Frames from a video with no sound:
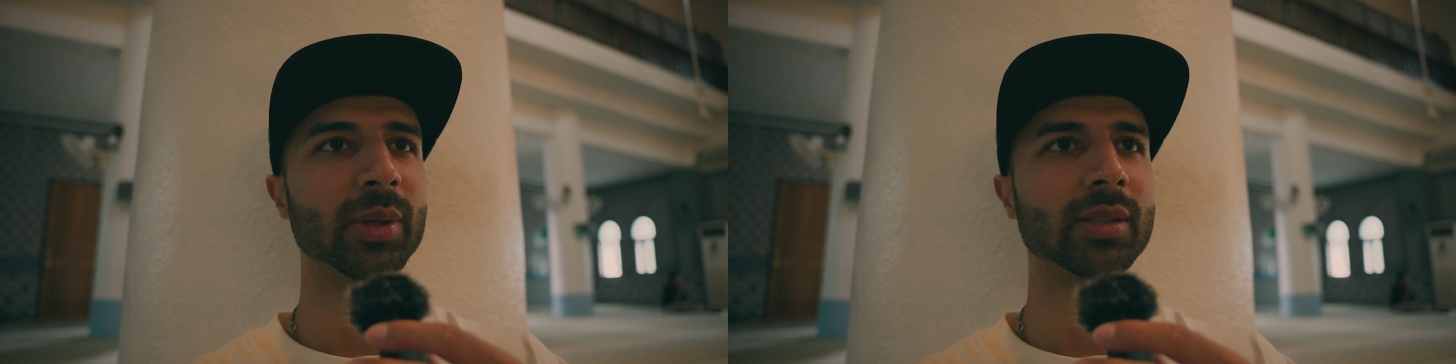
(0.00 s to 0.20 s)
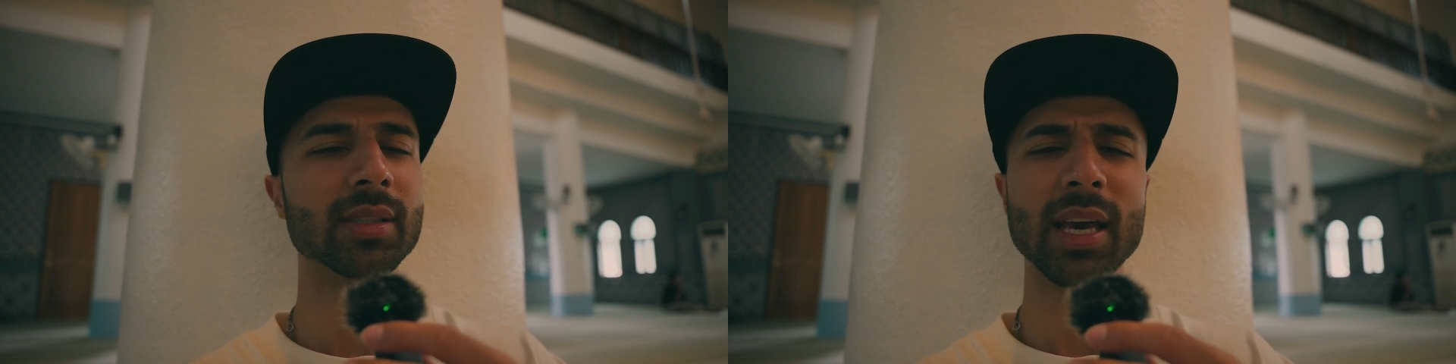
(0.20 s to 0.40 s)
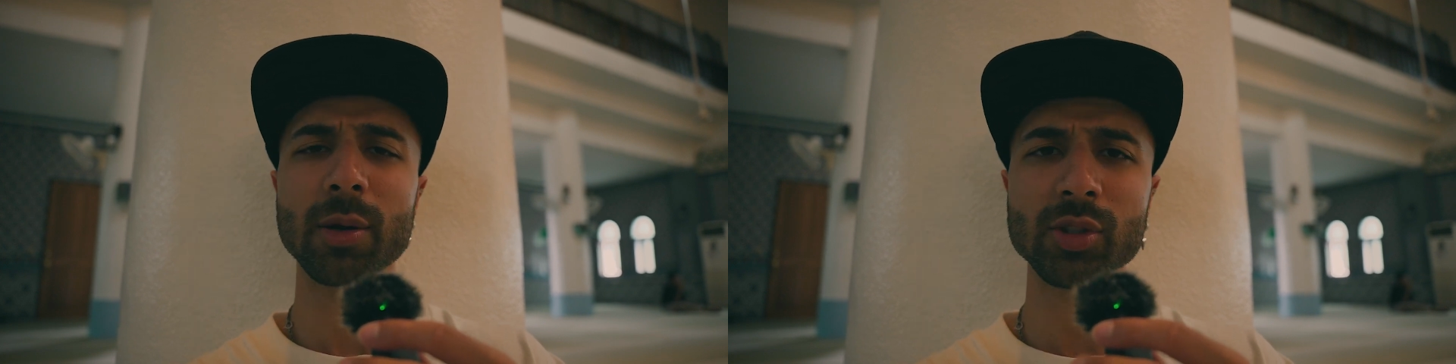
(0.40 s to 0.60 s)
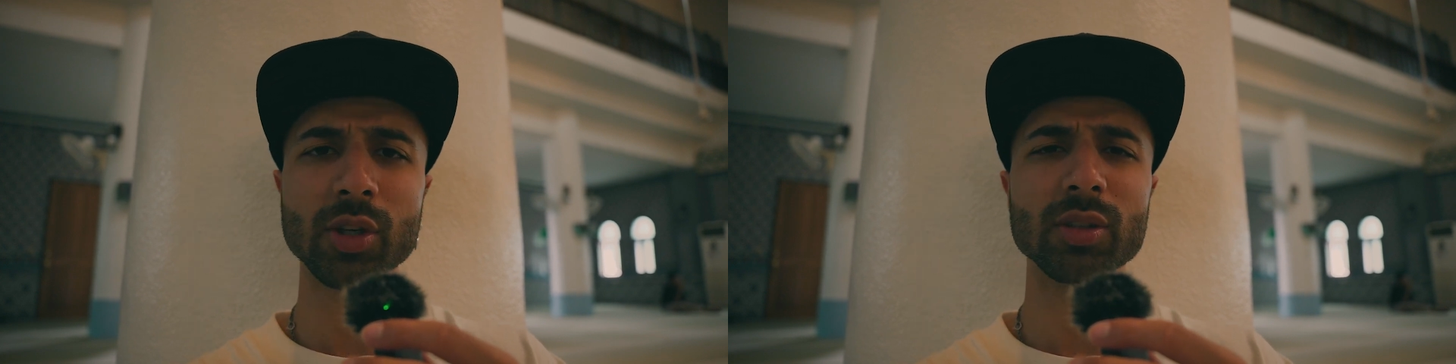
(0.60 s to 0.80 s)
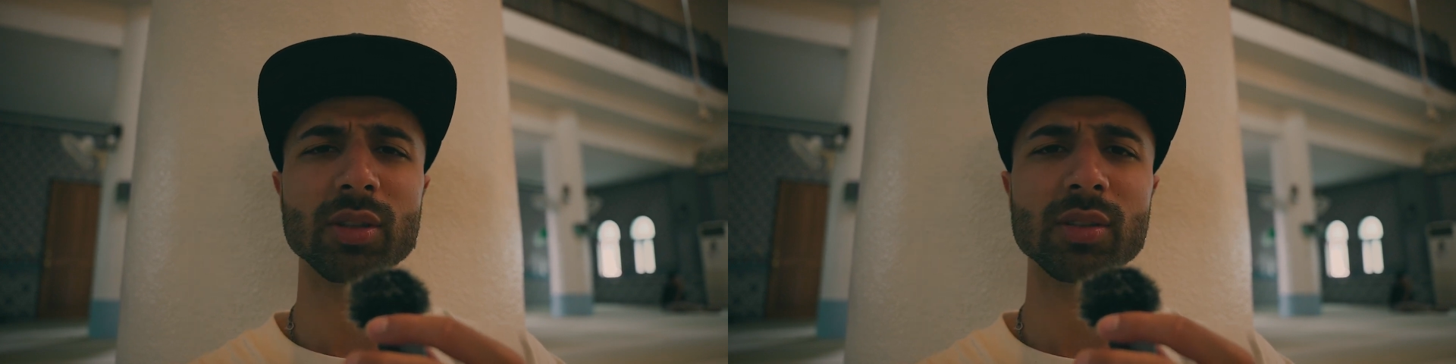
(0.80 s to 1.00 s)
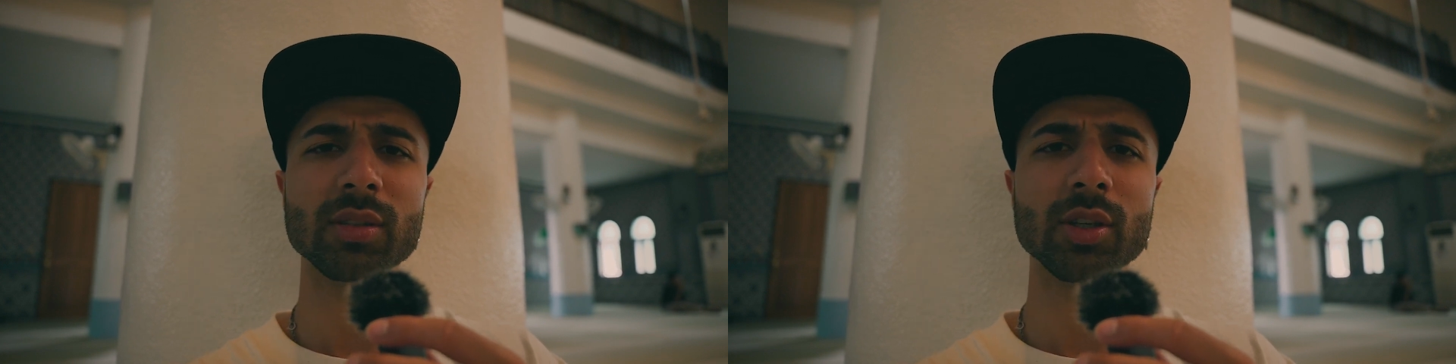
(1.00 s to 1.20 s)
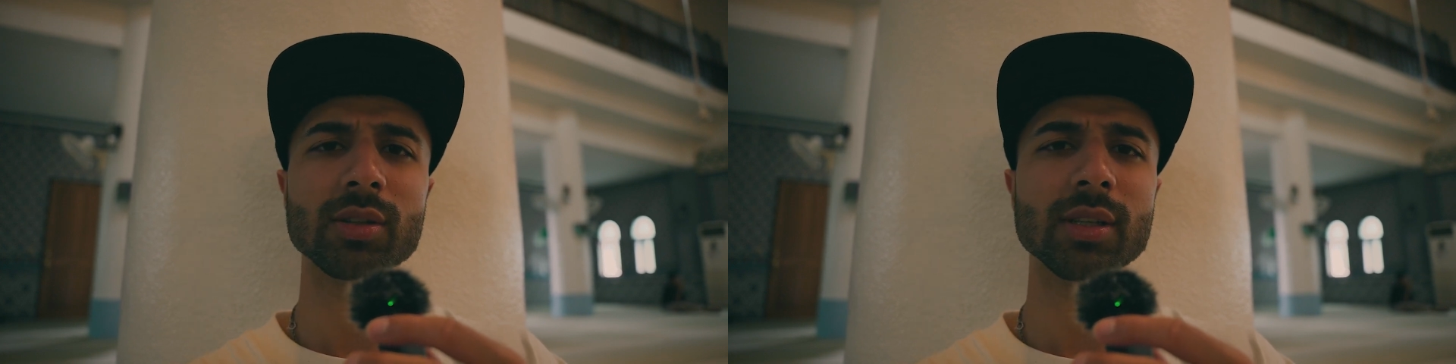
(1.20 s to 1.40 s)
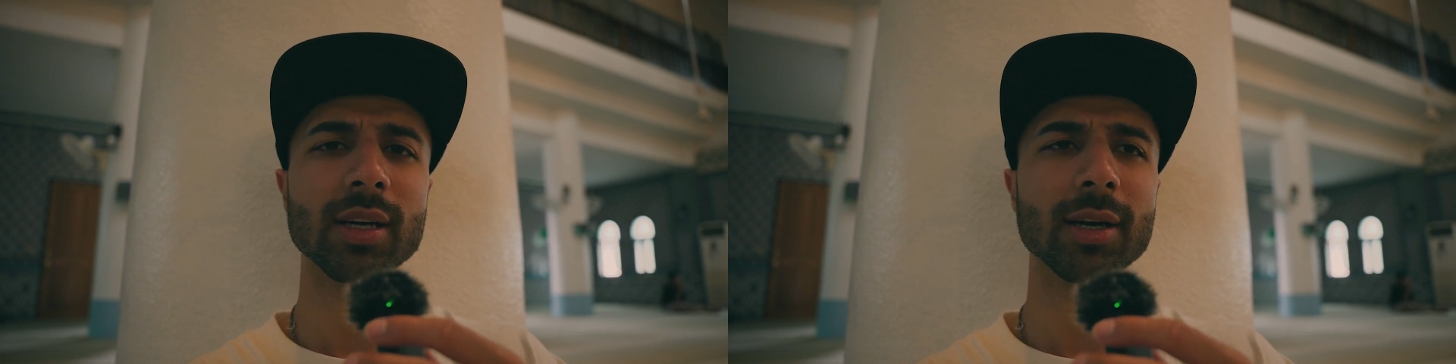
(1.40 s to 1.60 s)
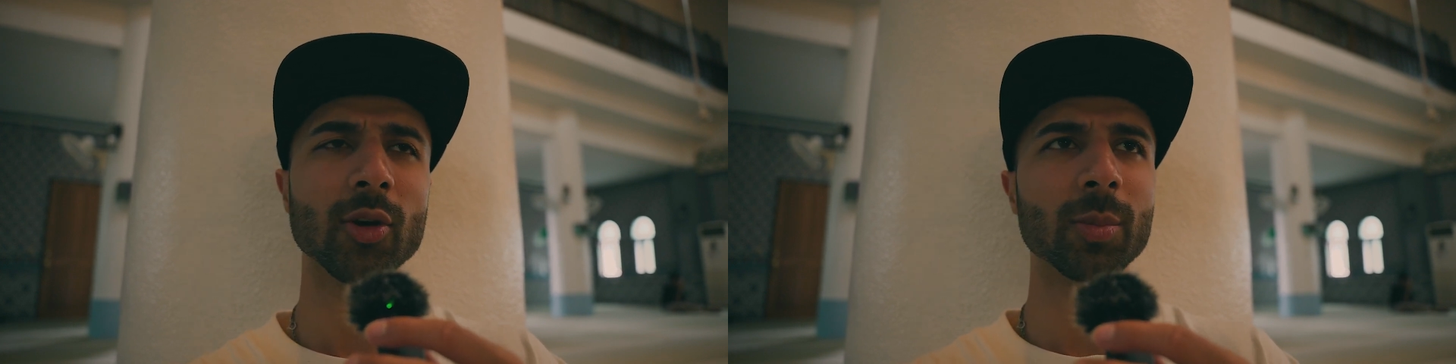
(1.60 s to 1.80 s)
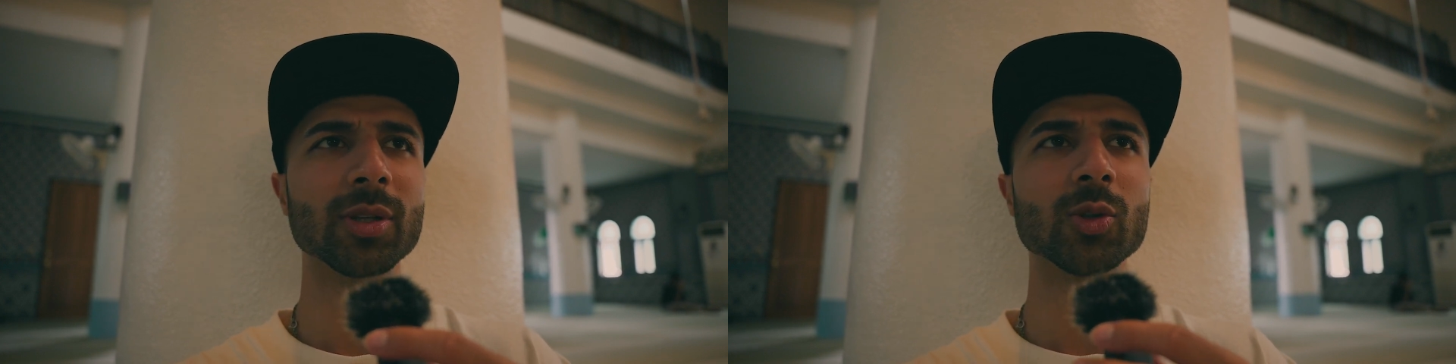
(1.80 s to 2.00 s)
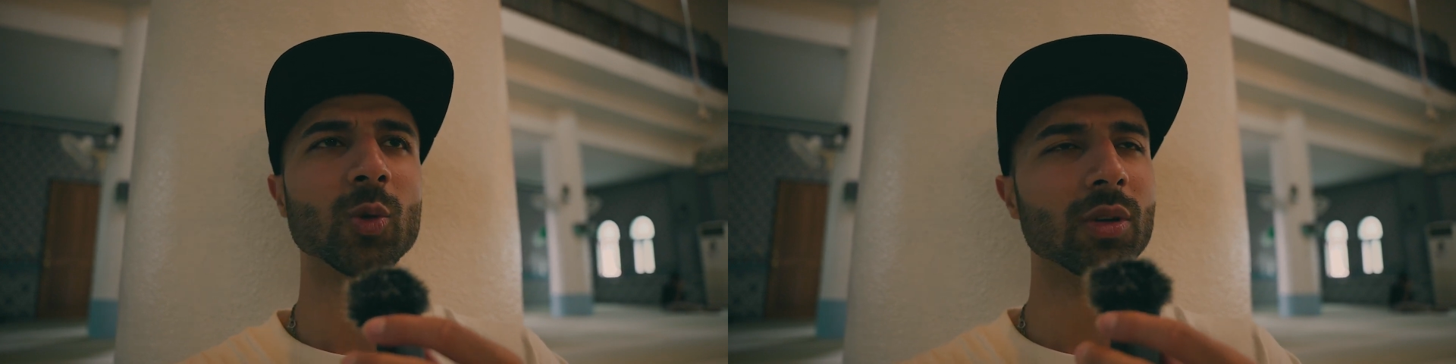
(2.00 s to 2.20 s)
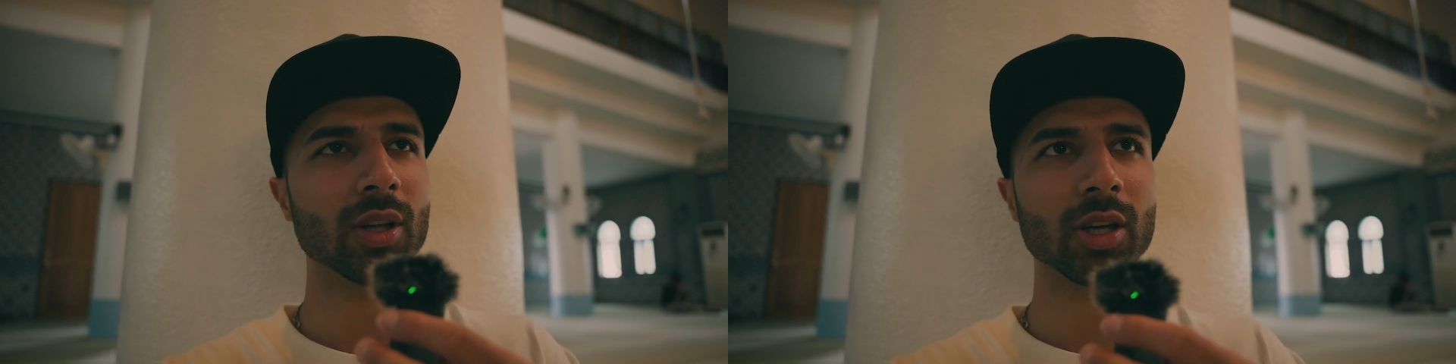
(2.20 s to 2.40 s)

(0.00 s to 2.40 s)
But yeah, it was good coming to another